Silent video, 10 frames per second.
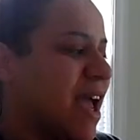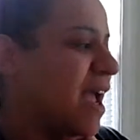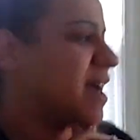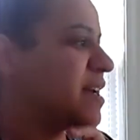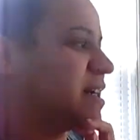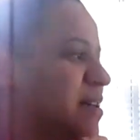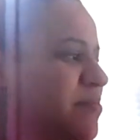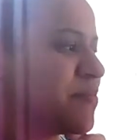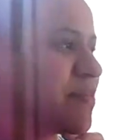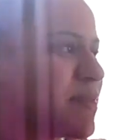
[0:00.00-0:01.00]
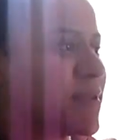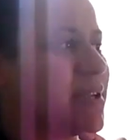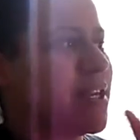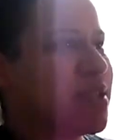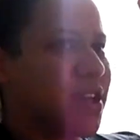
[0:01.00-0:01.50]
And, um,
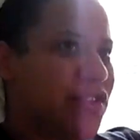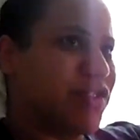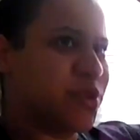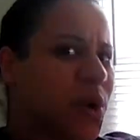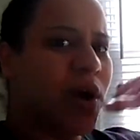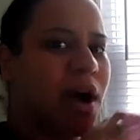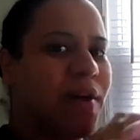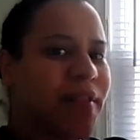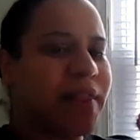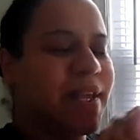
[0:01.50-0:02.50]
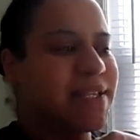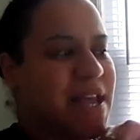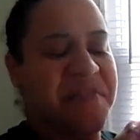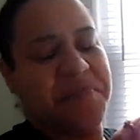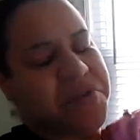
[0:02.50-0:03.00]
he saw the Dora on the
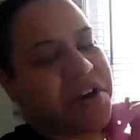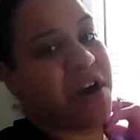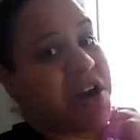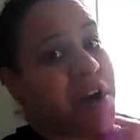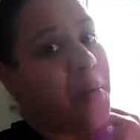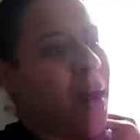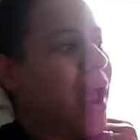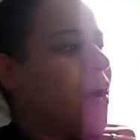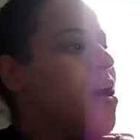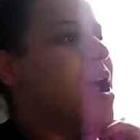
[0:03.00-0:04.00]
list, I haven't put it on in a while.